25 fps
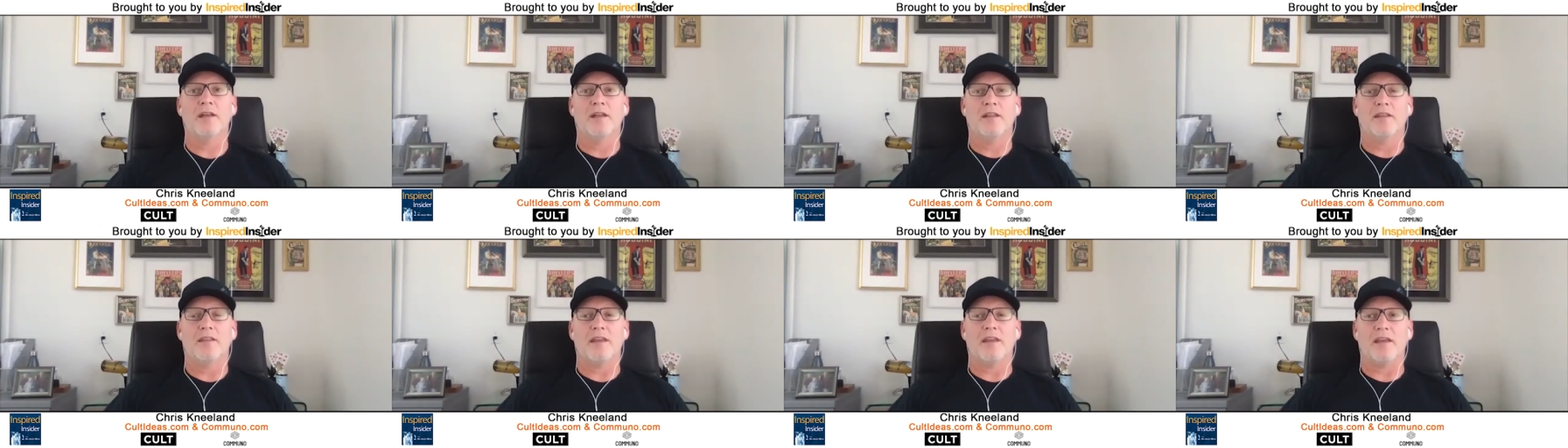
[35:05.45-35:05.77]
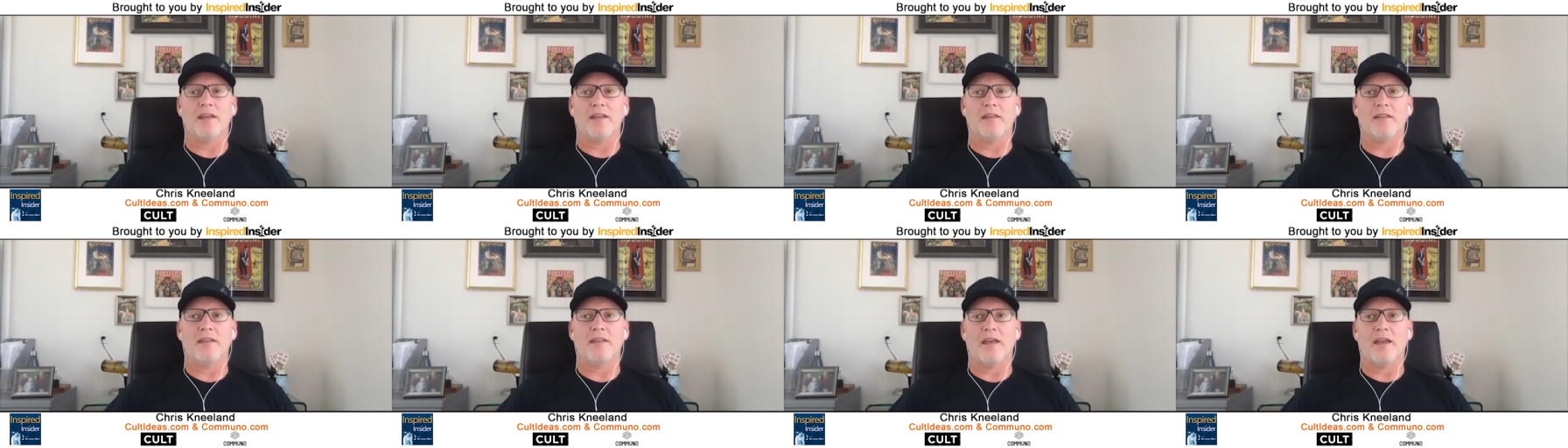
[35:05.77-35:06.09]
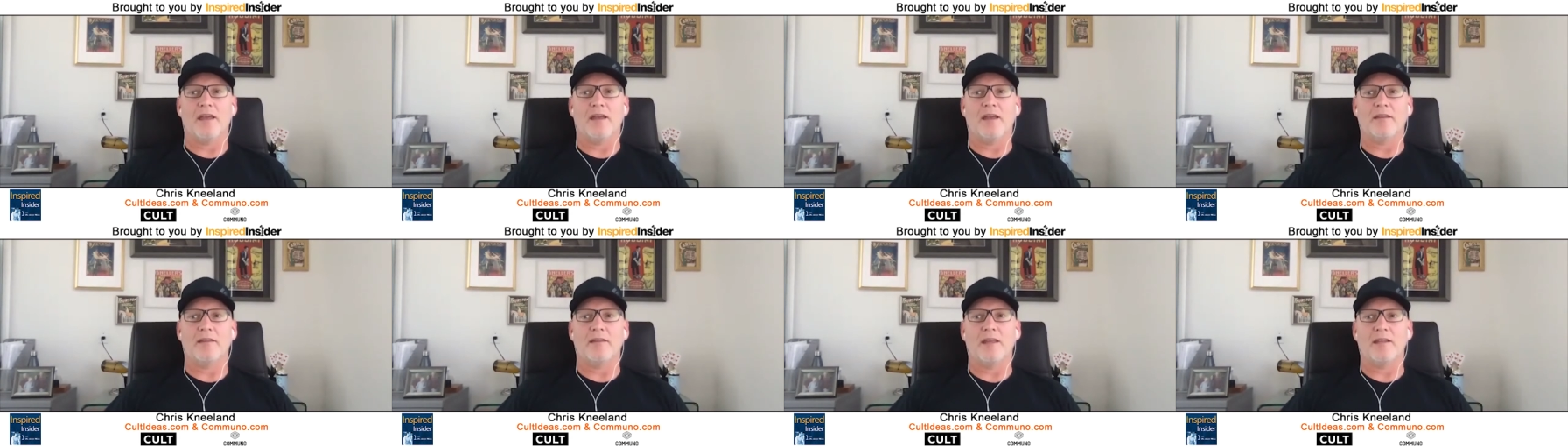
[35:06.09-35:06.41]

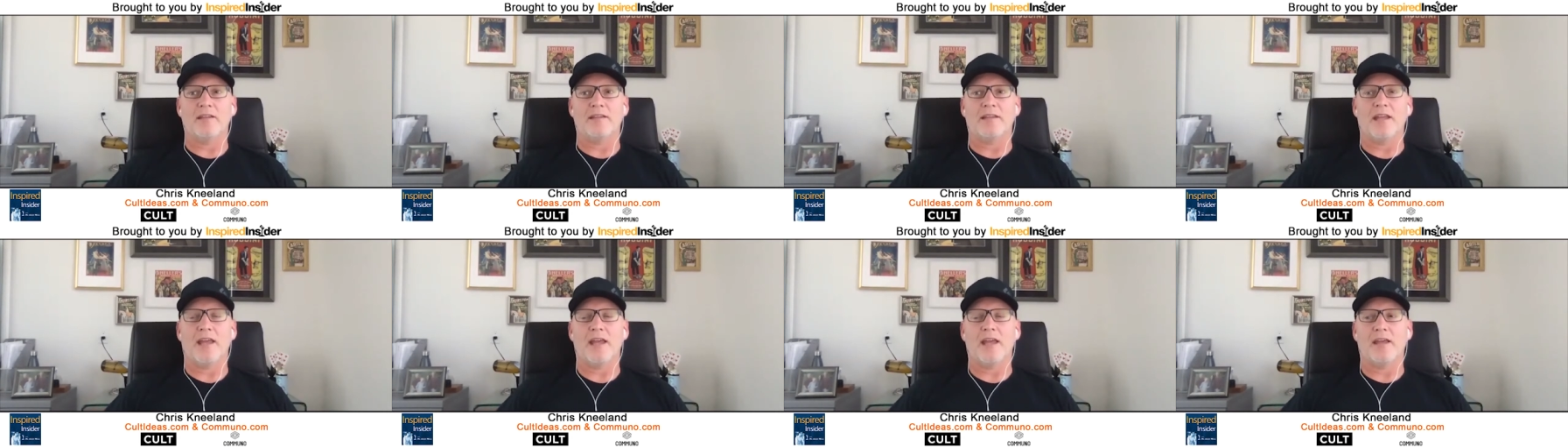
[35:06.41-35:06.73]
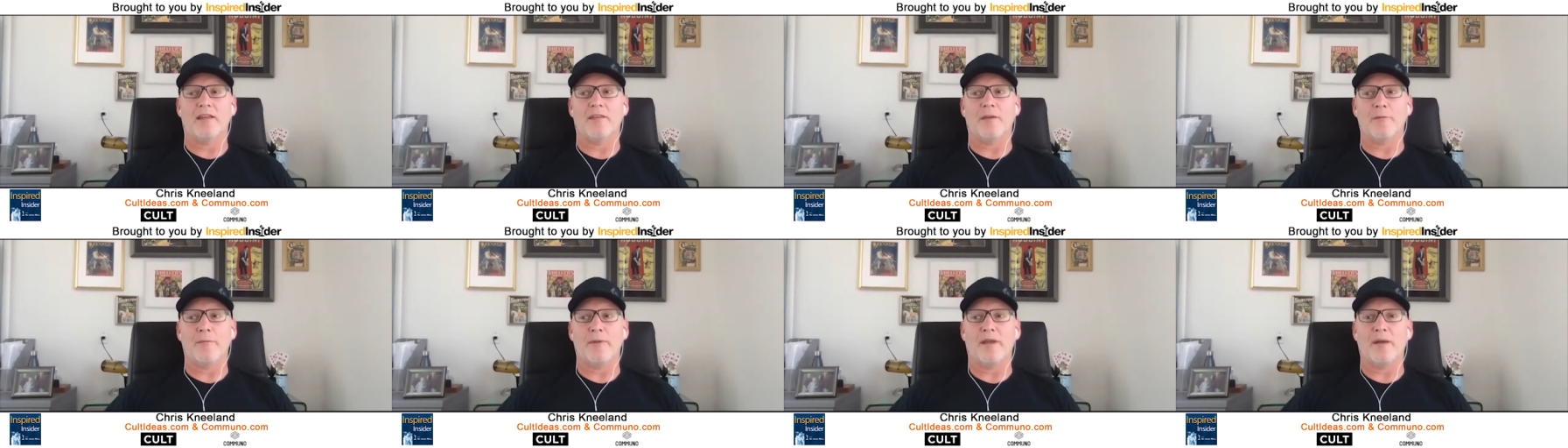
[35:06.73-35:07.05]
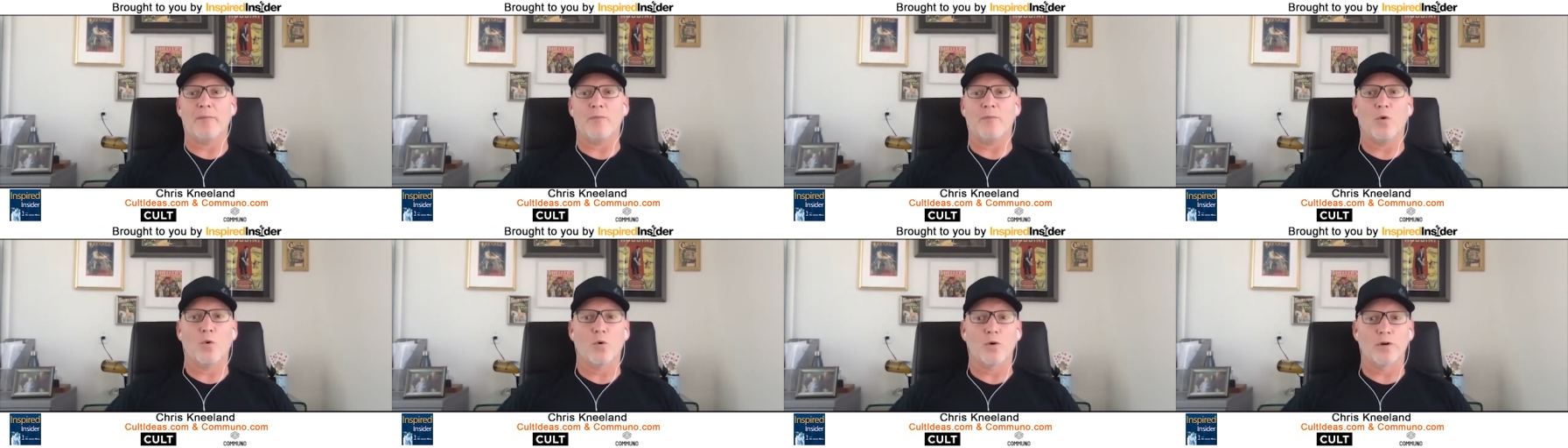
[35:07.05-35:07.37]
They
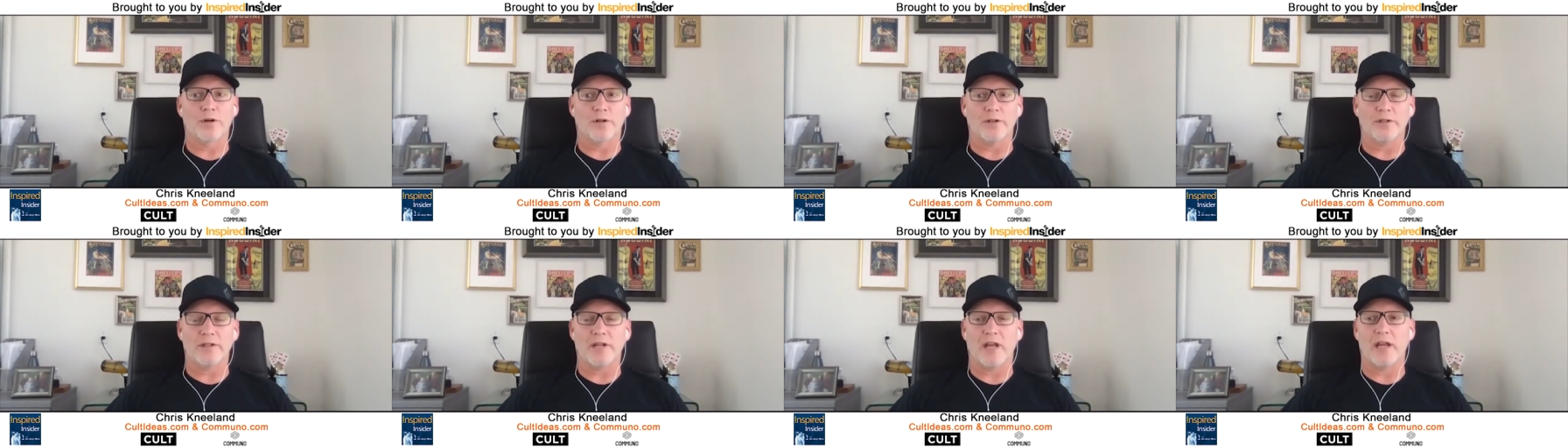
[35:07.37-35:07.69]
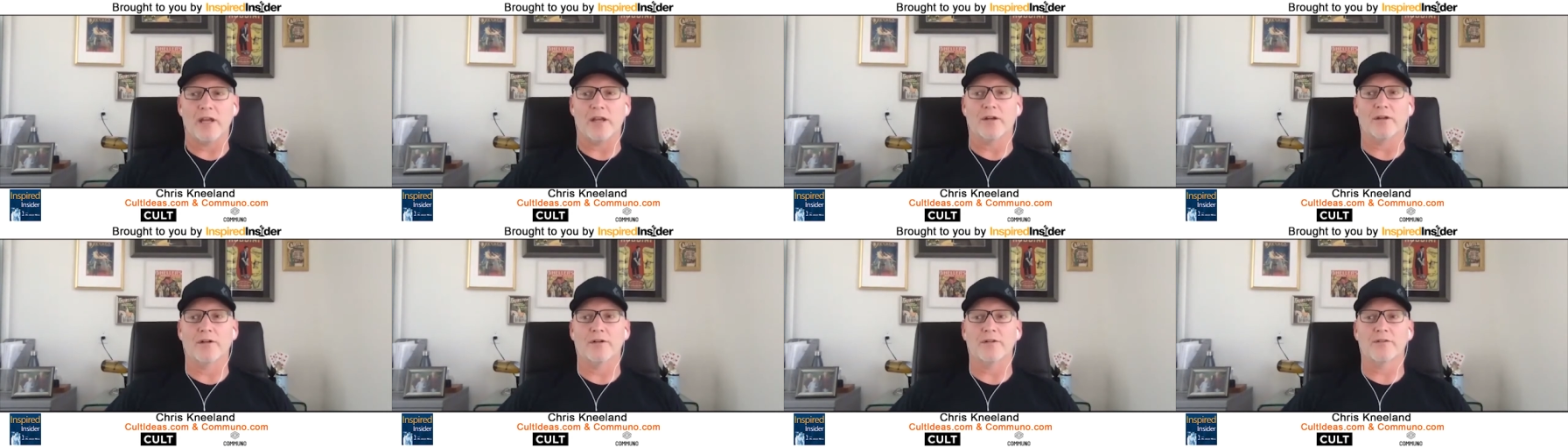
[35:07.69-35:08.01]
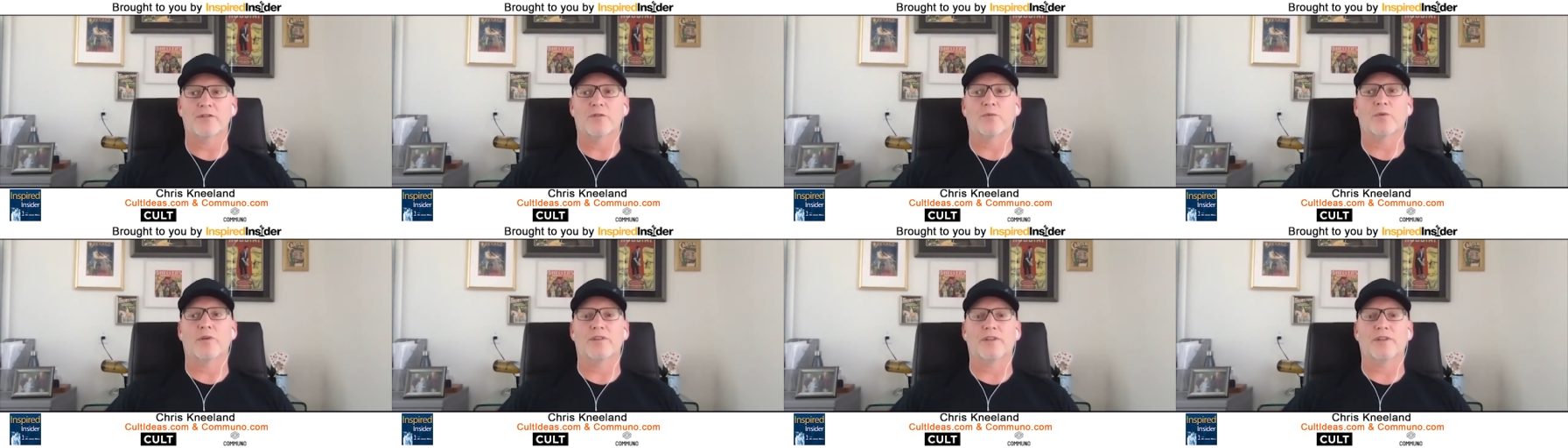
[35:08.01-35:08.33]
become order takers
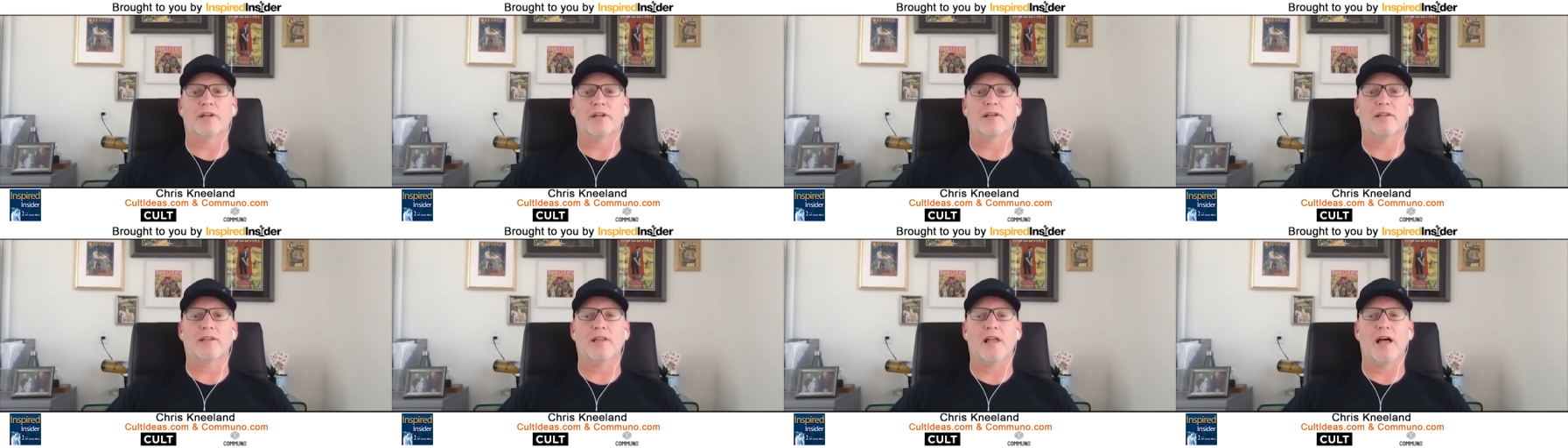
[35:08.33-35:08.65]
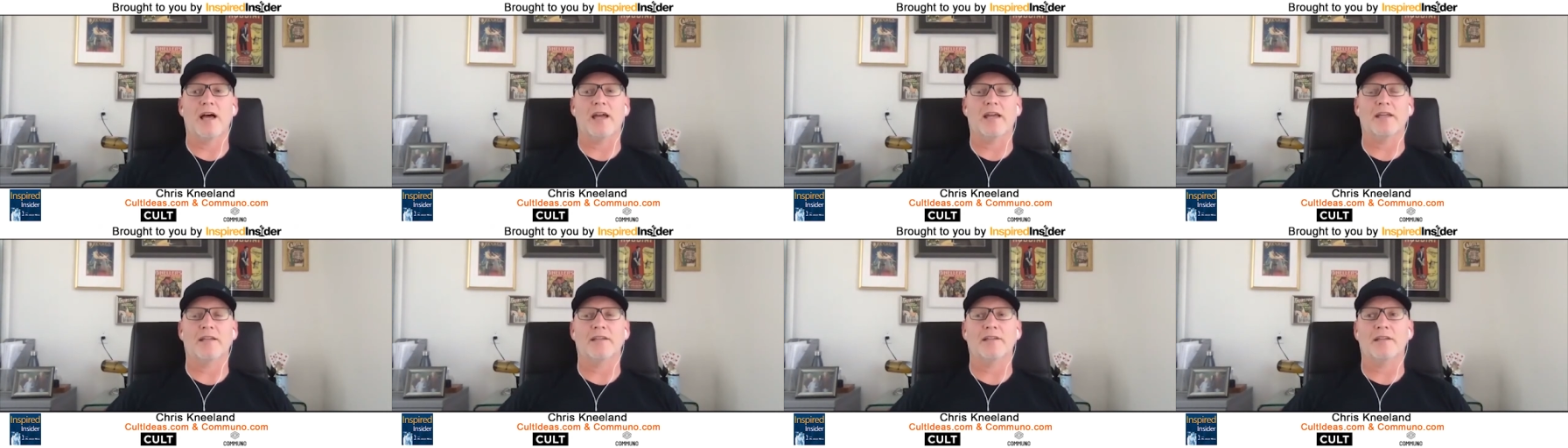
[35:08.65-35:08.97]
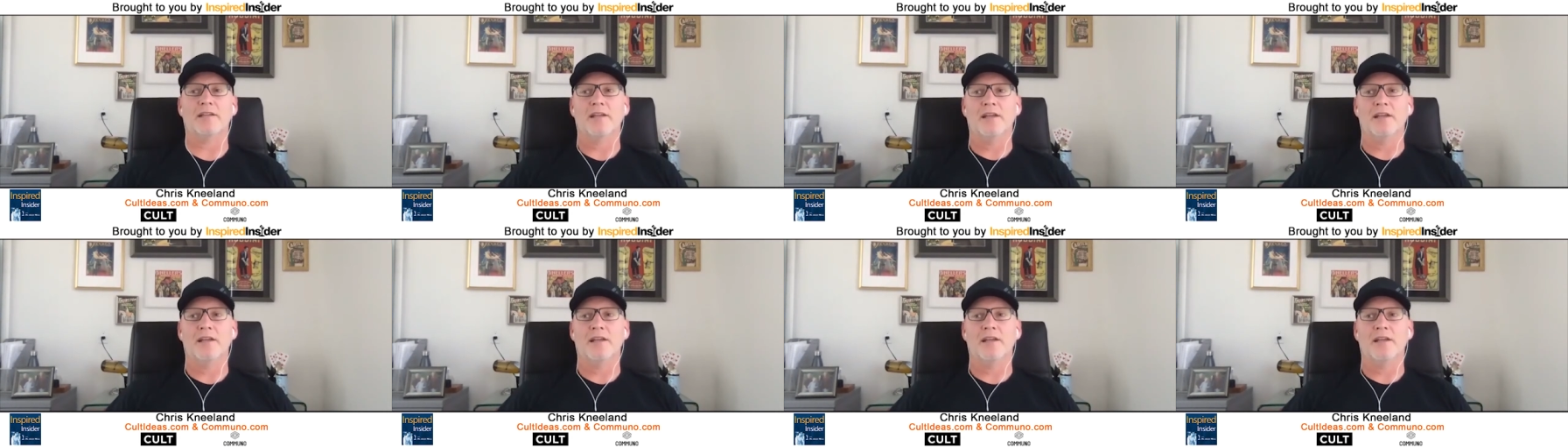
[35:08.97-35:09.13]
to what the client